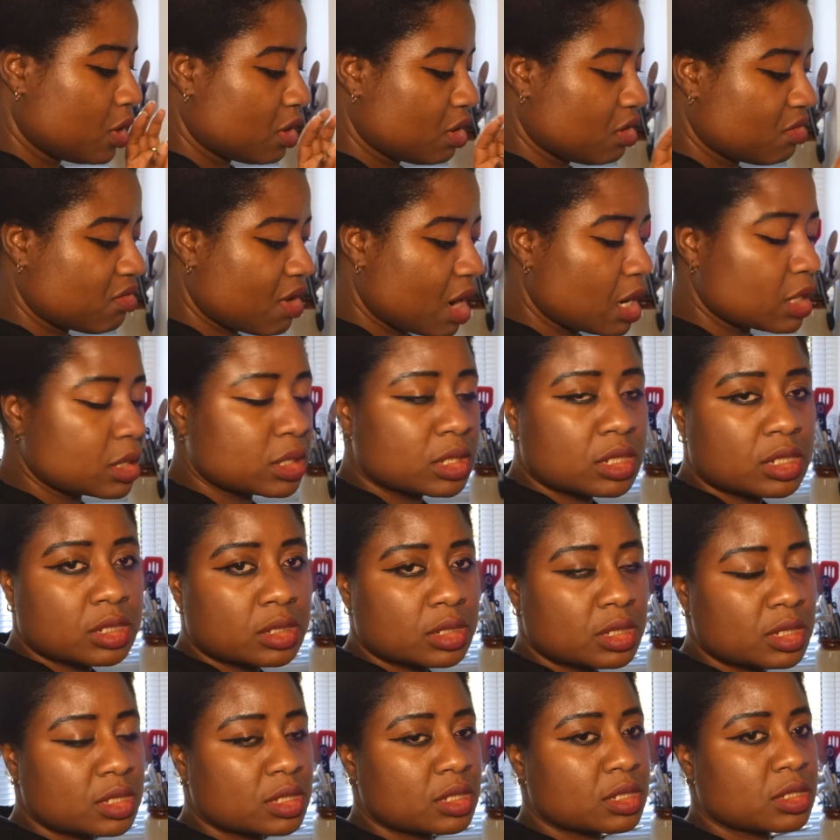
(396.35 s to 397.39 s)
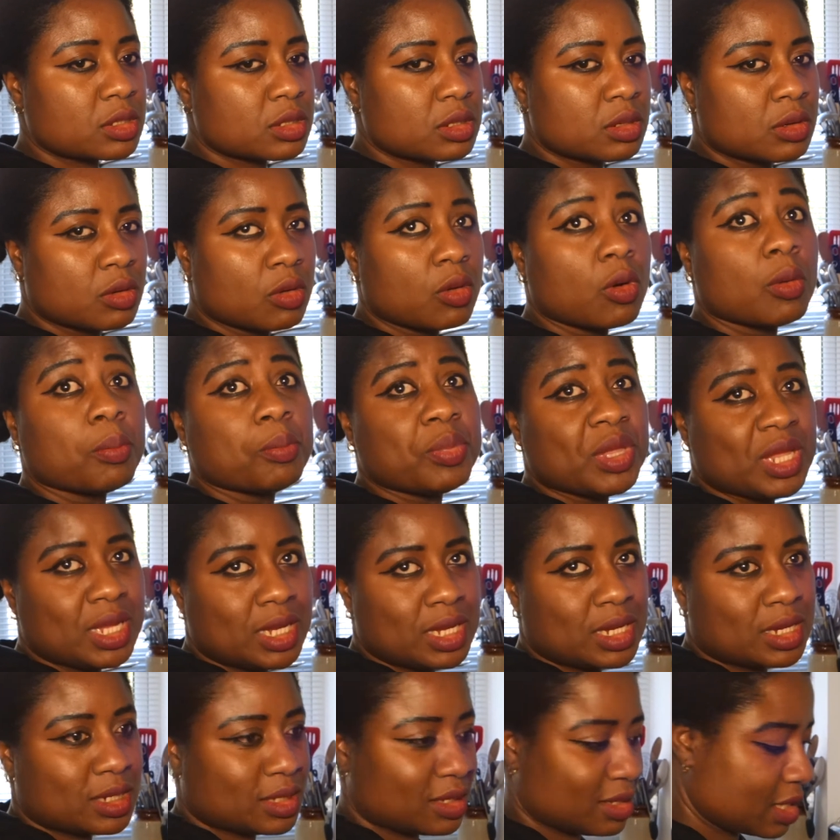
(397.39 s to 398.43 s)
groundnuts or
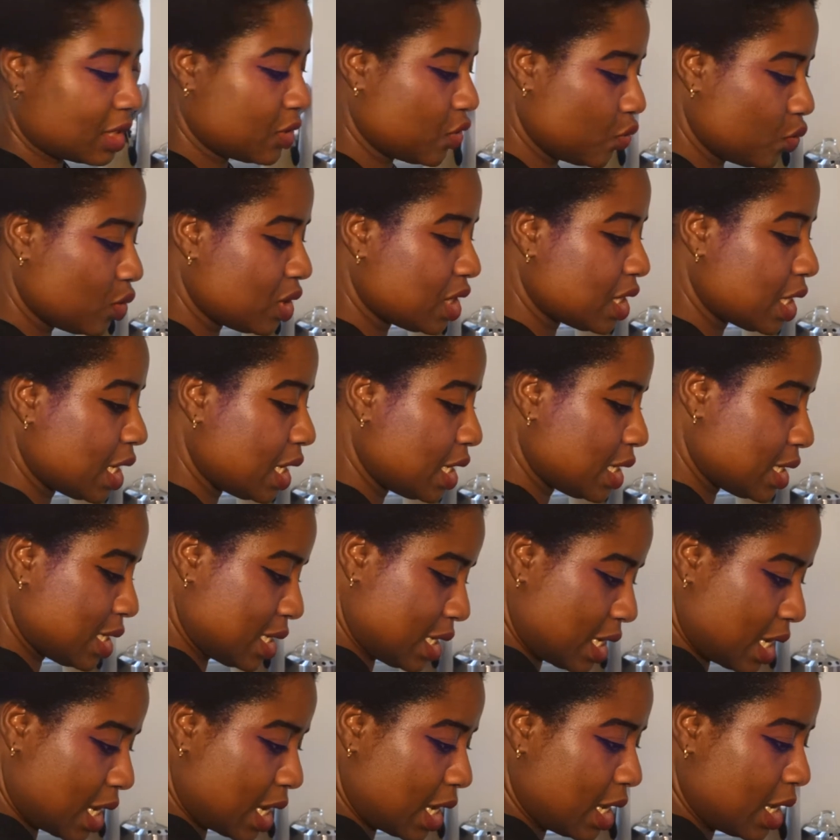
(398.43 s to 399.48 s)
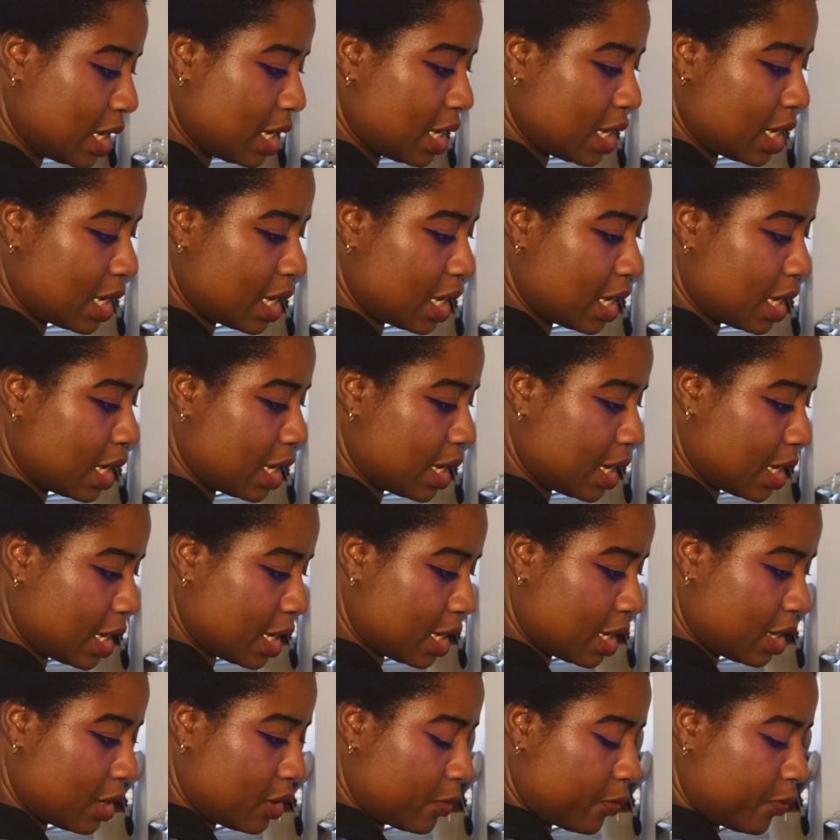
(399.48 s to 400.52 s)
peanuts as we say it
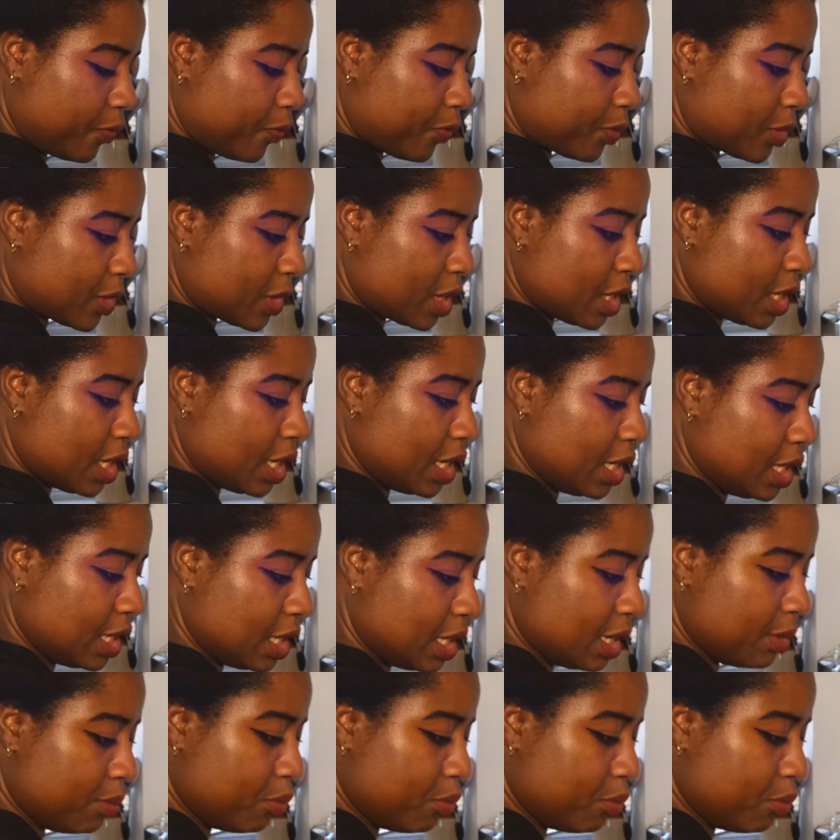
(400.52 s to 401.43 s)
here, in the